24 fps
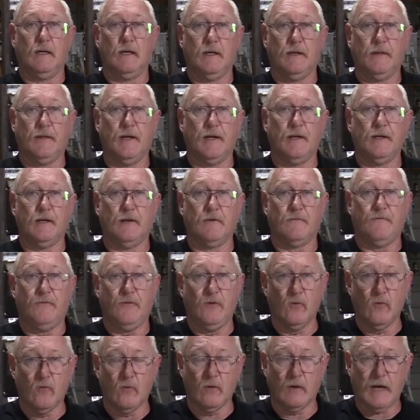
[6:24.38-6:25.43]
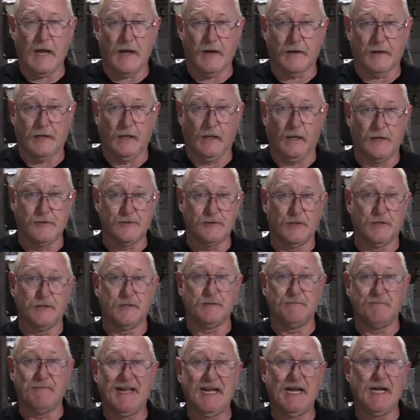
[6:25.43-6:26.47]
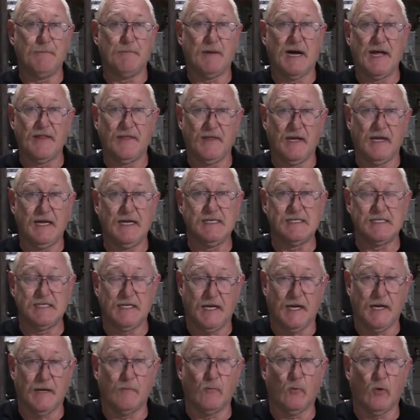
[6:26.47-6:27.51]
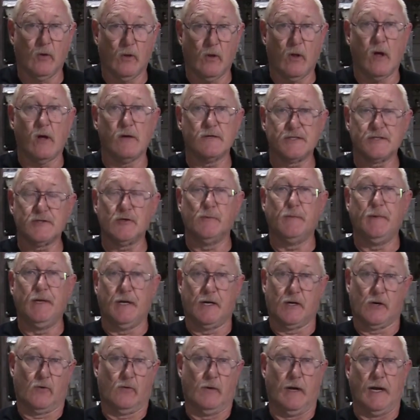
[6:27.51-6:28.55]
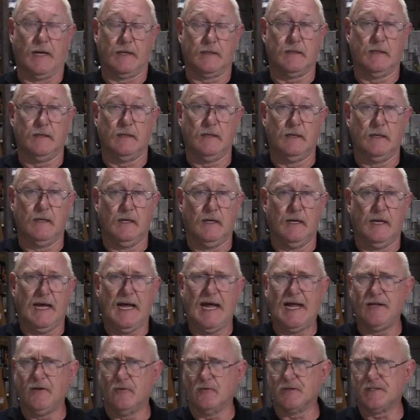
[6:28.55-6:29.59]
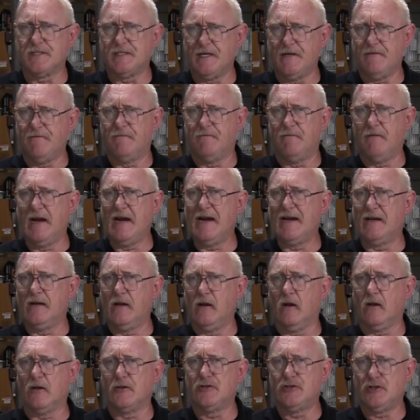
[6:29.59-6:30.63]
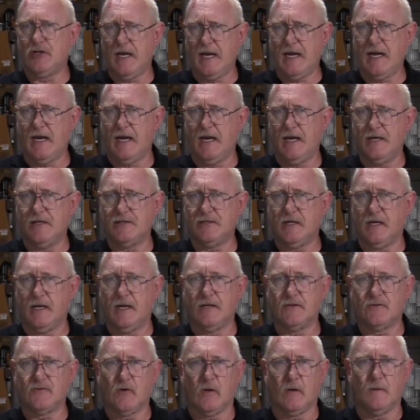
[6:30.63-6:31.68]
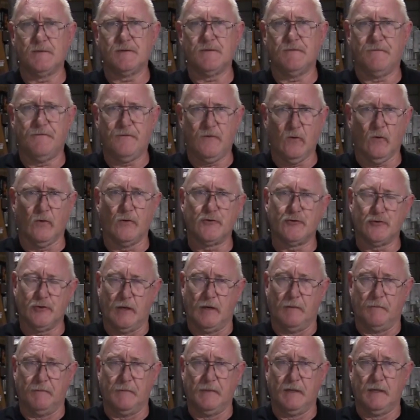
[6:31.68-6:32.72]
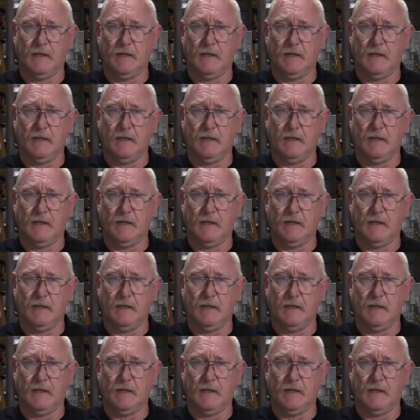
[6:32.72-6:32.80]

then the fuel calculations made by the E C M will also be correct, and you'll see very little change in terms of fuel trim.